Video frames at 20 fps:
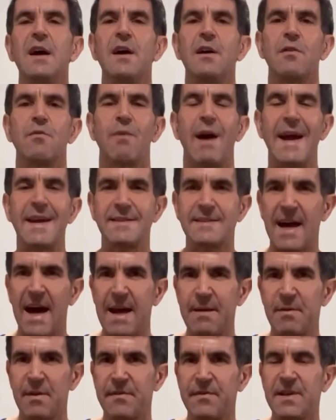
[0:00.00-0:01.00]
right
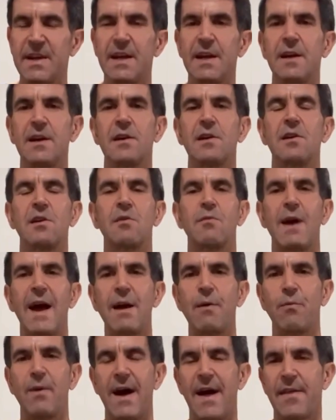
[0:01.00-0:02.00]
time of year,
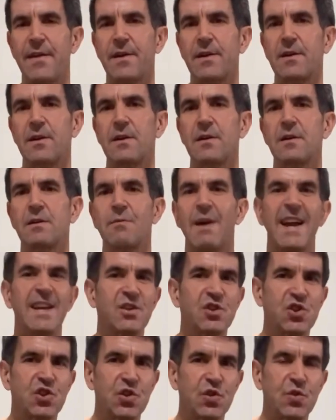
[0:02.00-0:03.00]
right weather, right
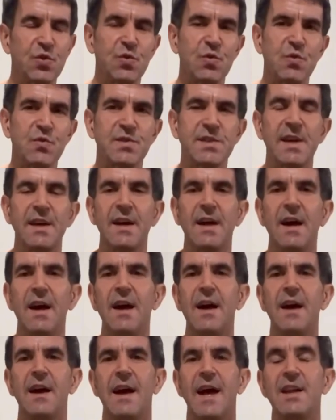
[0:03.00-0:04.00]
shoes.
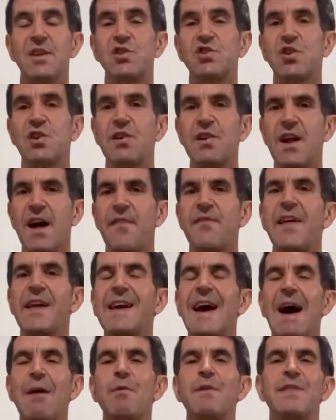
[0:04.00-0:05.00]
And sure enough, they
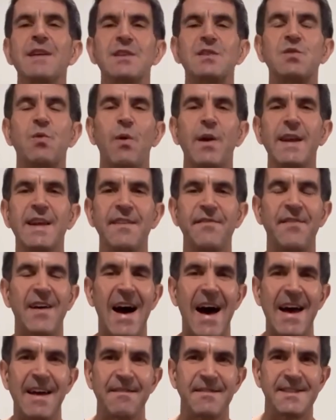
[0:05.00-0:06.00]
got within
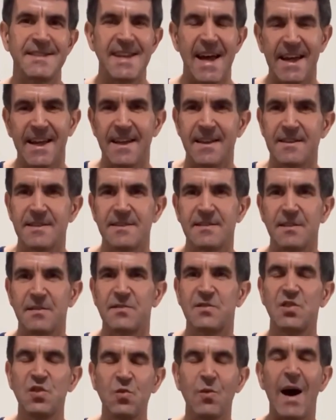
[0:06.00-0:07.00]
25 seconds, so
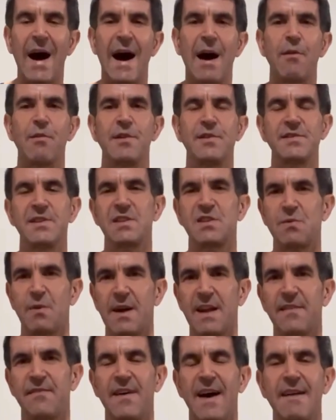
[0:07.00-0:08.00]
2 hours and
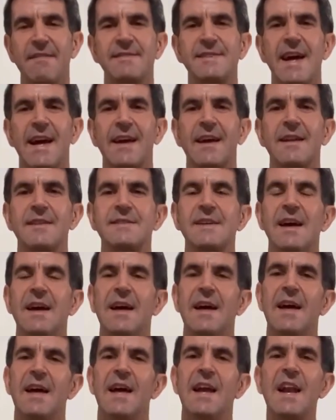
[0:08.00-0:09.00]
25 seconds.
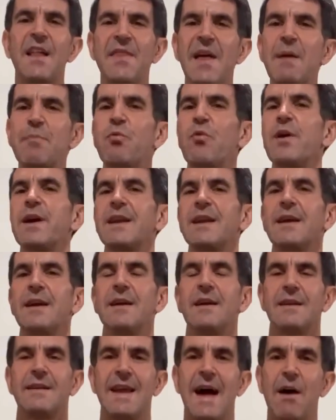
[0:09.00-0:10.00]
And at that point,
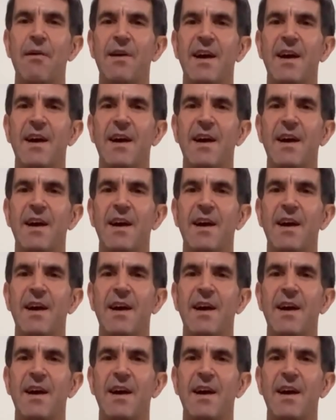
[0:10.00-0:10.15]
now